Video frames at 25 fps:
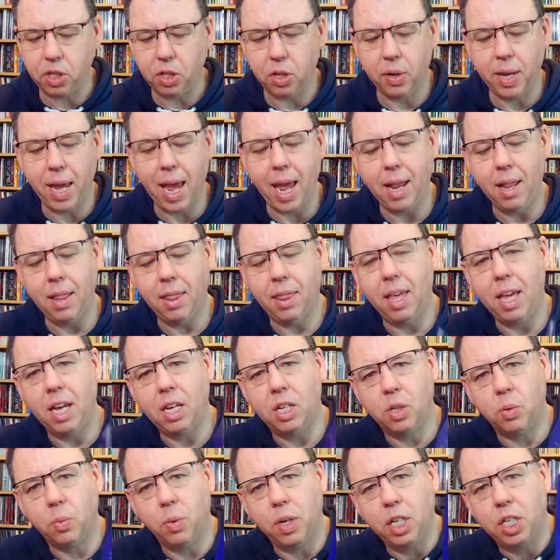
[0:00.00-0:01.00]
So getting
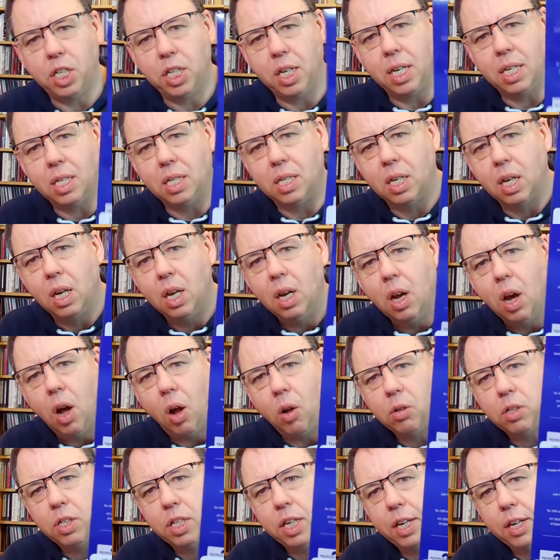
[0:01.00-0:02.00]
this, which is
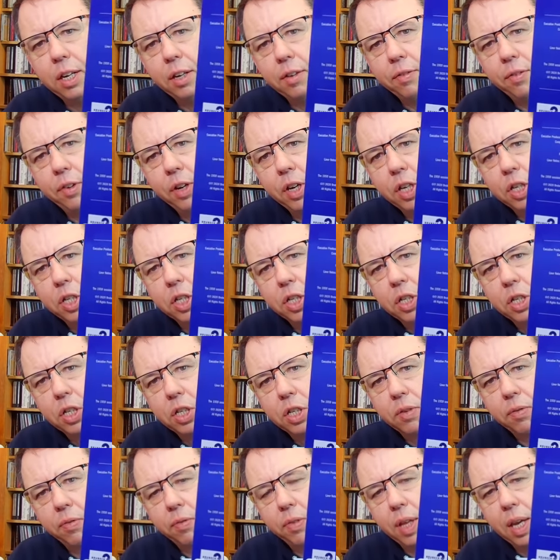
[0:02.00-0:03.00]
alternate
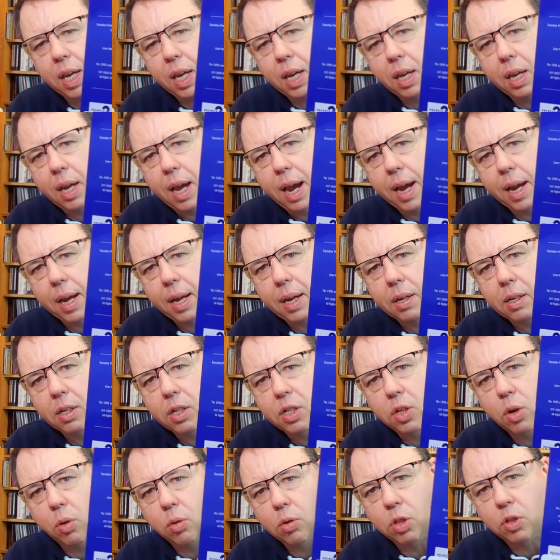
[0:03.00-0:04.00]
versions of the
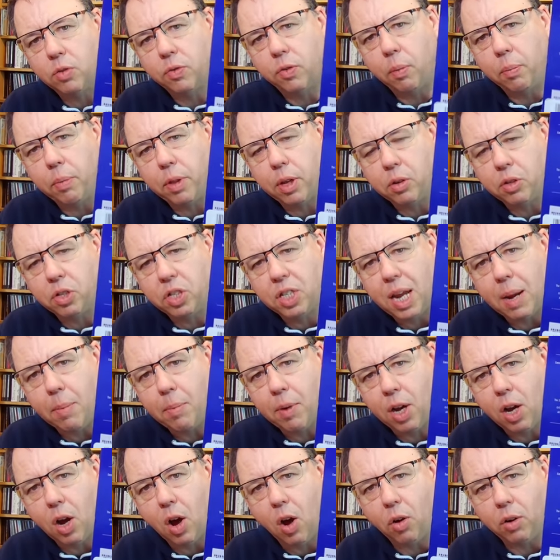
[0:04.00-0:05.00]
songs from those
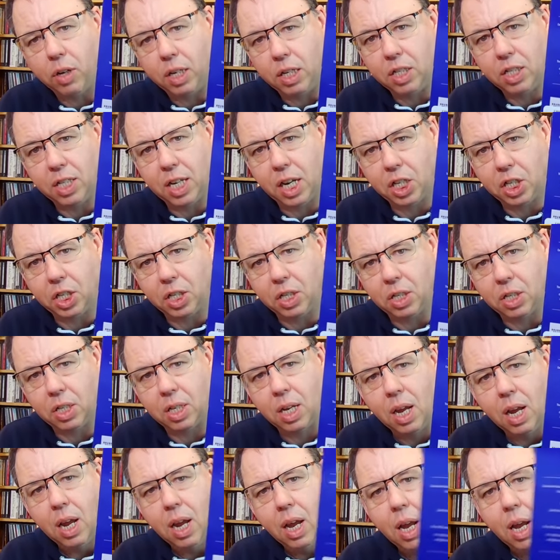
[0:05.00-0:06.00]
same recording sessions,